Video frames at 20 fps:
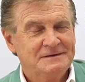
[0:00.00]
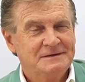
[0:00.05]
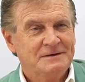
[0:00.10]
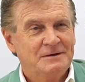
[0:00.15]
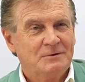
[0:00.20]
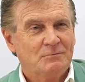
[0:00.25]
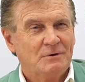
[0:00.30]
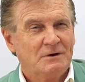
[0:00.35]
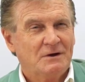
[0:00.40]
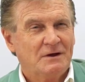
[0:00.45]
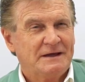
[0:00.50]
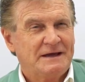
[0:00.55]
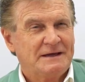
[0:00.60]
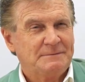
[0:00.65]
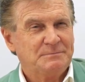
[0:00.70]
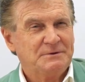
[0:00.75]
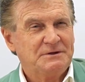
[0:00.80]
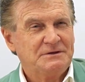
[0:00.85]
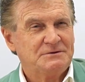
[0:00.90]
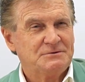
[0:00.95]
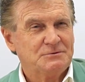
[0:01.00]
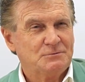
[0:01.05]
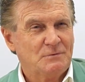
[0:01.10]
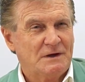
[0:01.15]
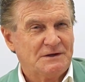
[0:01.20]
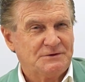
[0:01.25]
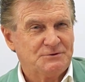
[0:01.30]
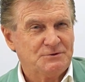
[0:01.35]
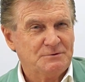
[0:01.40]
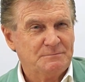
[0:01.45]
that song. Well, I had been to
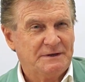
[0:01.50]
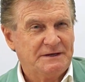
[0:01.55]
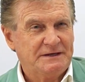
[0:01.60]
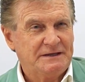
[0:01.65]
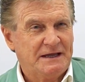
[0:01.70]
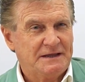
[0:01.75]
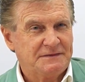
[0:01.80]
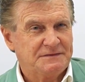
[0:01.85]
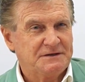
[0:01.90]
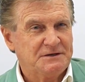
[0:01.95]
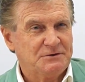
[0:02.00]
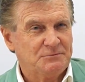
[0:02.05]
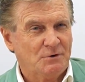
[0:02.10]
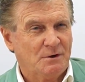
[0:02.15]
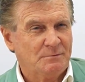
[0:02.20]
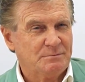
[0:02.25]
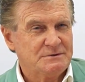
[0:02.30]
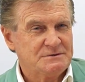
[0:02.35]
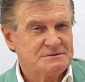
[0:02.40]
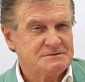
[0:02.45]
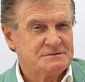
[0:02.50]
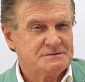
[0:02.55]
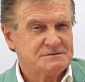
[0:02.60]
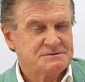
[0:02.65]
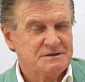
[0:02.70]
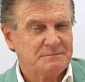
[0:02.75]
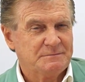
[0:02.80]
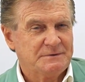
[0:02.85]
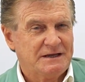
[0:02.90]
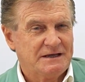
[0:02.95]
one too many Anthony Robbins
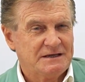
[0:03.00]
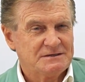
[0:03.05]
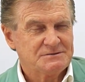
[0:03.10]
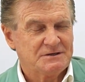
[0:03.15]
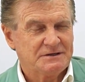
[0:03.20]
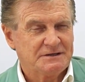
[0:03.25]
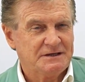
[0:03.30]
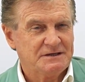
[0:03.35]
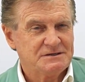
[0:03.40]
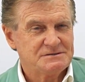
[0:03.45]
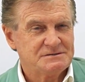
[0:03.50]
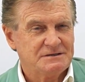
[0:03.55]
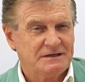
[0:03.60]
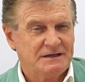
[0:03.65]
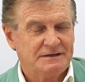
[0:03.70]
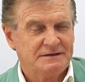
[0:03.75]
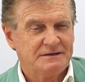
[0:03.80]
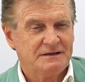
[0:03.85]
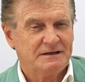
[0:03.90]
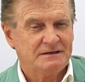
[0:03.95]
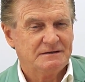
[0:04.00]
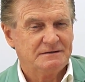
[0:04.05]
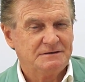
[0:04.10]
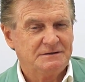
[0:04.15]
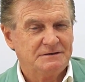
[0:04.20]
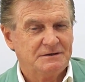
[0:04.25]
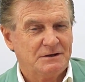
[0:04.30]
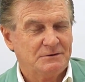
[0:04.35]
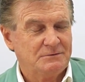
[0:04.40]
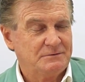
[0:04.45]
seminars, I guess, and uh,
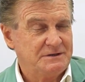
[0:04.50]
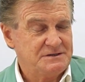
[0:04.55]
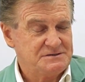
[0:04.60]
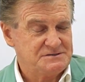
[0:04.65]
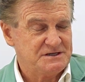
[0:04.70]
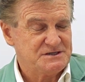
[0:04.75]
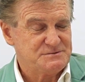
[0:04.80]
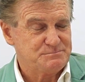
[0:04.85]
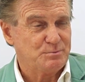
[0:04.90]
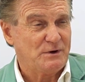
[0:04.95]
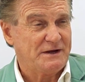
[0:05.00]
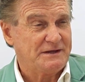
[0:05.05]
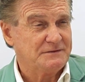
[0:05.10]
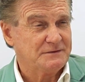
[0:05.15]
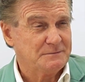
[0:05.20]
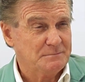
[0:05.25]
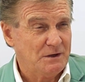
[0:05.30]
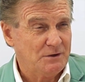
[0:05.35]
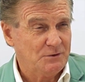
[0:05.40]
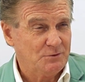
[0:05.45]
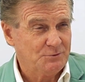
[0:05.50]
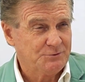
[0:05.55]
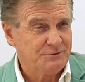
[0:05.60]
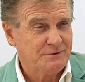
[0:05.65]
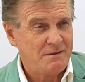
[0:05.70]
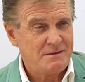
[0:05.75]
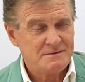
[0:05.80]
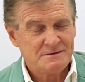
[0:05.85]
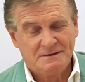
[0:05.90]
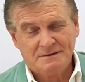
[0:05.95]
you know he says break the mold.
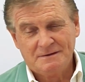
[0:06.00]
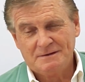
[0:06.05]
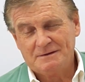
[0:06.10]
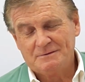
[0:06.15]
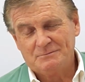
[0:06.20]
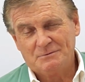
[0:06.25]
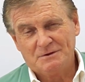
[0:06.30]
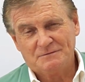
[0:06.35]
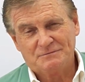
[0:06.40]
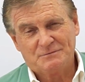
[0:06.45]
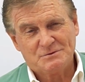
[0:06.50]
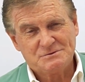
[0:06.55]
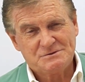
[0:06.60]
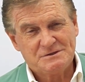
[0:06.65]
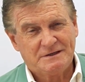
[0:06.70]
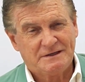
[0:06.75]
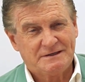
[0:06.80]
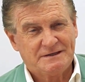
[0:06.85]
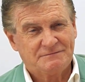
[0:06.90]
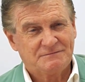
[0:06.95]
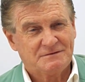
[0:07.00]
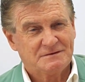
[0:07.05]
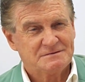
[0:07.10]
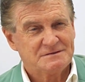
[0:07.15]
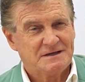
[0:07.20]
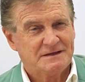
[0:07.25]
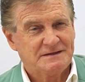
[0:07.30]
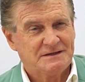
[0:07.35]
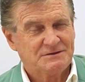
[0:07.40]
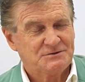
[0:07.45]
Well, of course, you don't have to
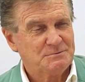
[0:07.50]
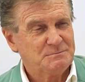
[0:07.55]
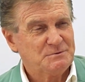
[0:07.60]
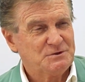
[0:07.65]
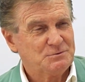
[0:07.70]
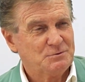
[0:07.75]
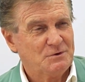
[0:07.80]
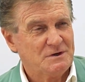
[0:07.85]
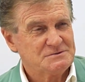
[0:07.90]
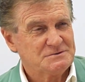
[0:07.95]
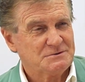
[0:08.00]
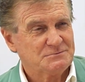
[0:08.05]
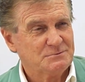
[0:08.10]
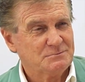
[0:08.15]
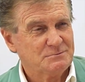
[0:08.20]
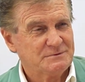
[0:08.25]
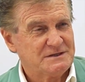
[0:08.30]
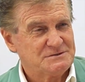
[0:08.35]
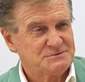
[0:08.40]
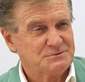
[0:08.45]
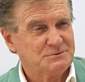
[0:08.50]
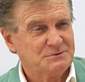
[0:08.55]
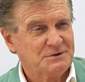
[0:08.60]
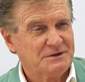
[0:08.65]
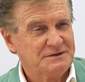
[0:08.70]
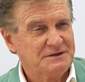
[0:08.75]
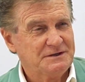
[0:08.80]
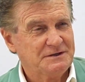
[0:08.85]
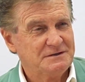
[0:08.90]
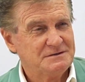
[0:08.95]
say that to me twice. I thought, well, that's a
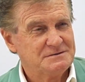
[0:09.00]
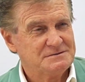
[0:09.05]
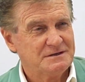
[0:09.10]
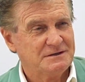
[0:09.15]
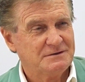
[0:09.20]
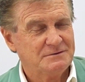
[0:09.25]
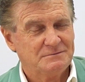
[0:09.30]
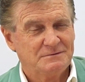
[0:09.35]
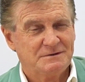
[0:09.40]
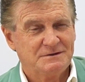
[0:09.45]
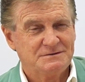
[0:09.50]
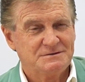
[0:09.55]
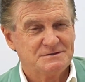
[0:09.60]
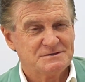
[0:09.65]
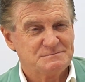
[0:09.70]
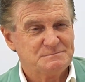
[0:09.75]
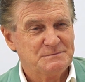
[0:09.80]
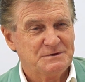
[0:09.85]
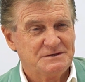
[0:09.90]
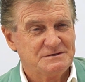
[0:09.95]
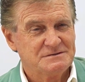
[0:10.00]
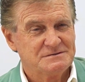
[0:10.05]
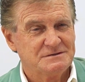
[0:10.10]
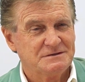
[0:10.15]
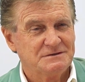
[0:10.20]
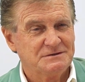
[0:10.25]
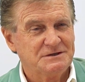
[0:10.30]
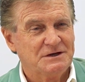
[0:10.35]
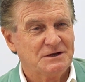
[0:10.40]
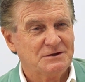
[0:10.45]
good idea. So it just means
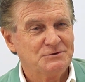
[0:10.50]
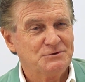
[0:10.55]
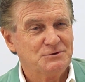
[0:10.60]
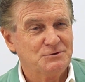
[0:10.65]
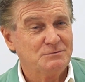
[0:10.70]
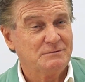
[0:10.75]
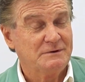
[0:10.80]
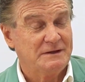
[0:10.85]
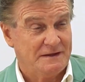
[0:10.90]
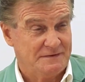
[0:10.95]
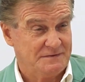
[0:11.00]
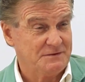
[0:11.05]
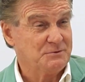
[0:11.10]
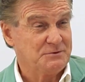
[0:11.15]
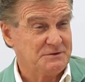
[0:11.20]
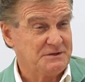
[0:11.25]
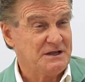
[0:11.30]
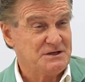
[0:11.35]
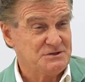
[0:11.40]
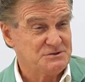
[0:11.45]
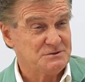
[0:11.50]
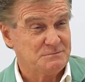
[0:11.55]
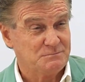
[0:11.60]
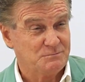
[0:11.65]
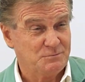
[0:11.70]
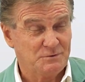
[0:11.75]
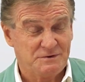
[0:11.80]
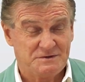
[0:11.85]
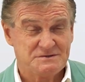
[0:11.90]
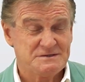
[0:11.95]
that you know you get their
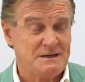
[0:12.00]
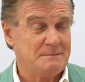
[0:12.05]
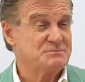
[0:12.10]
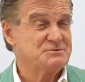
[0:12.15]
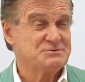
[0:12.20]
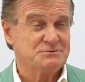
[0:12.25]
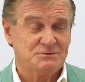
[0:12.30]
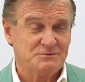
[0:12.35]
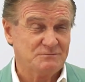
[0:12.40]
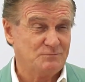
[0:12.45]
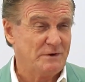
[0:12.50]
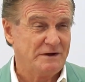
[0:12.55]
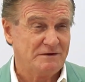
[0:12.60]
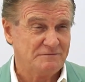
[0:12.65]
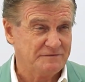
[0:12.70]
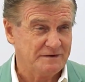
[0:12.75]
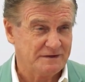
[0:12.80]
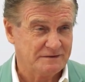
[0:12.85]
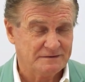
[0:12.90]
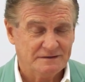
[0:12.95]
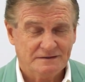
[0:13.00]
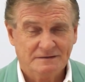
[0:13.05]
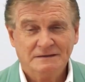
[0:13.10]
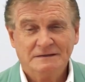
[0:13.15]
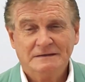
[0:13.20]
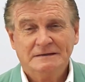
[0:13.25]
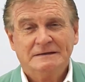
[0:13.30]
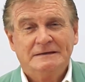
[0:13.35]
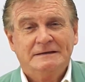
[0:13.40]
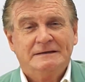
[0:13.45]
attention with some sort of wow factor.
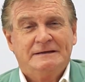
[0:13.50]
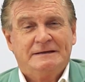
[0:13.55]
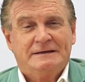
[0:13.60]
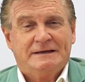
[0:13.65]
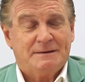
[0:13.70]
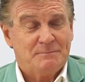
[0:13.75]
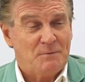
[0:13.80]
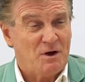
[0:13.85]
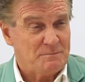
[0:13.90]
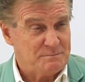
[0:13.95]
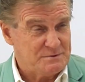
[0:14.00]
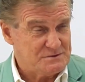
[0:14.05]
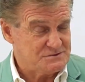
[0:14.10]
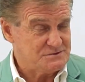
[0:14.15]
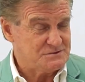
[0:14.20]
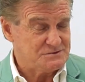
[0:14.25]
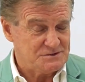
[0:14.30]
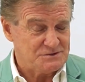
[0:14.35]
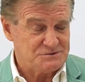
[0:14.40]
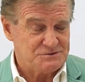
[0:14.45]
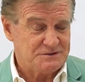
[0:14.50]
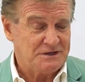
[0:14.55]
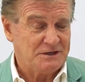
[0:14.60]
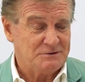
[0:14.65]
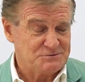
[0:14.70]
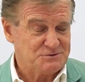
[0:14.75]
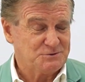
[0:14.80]
And my business, as you know,